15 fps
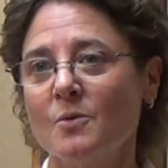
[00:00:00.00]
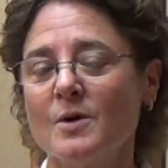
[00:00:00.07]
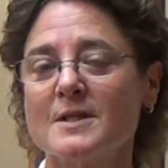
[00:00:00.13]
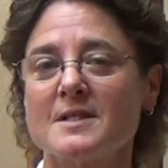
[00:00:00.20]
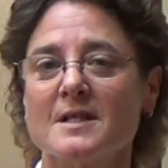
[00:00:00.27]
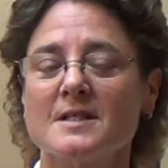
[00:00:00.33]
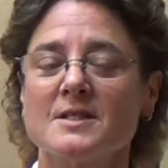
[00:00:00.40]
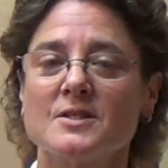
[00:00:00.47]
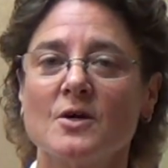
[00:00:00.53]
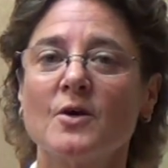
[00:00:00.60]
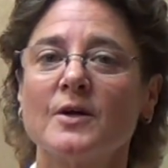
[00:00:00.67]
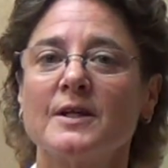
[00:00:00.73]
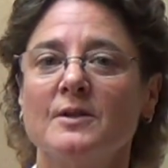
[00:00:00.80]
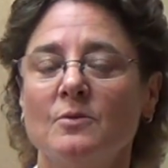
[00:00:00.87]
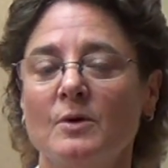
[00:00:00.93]
Once I
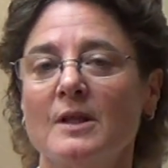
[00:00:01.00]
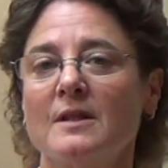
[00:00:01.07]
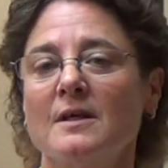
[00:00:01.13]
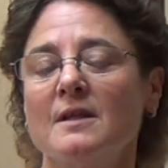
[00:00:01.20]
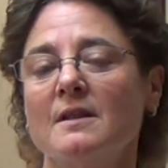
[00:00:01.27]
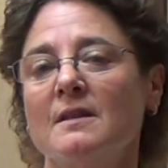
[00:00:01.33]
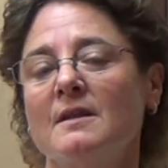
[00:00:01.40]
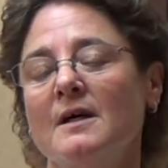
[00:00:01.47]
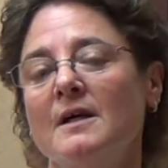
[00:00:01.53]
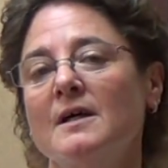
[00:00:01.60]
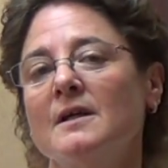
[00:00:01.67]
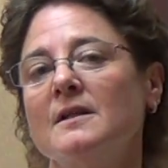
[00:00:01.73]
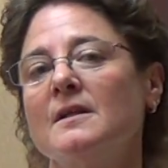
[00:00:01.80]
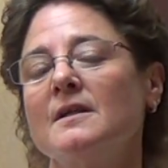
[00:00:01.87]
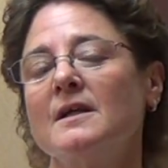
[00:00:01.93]
started with it,
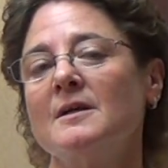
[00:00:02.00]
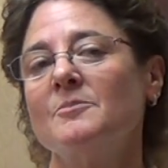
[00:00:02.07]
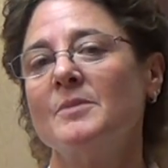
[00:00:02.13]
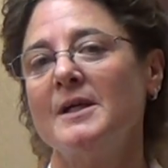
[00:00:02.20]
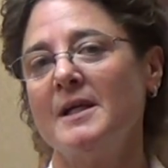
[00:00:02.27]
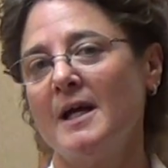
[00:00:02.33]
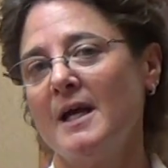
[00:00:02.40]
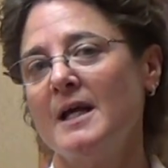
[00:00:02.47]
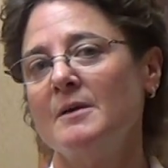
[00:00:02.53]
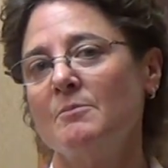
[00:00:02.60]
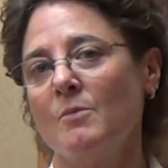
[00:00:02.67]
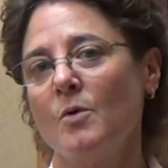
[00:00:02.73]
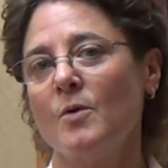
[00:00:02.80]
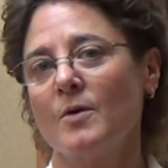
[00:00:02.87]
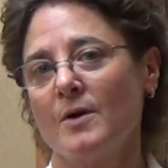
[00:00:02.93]
then it became
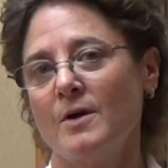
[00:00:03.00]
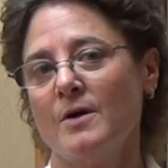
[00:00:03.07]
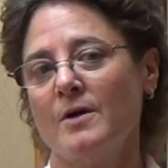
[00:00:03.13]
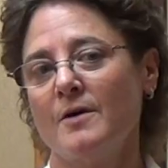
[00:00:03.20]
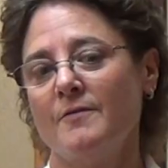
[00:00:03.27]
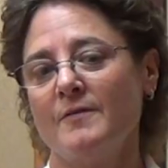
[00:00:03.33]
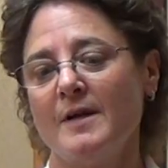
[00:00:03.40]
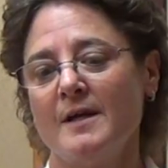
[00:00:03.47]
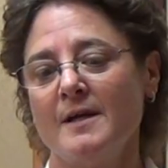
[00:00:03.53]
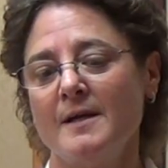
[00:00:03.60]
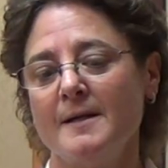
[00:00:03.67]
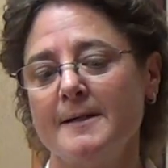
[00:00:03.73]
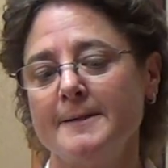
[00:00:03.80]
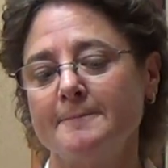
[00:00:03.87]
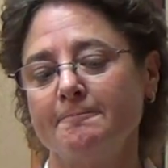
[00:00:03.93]
more of
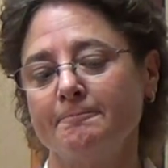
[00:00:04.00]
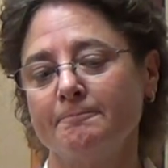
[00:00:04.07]
a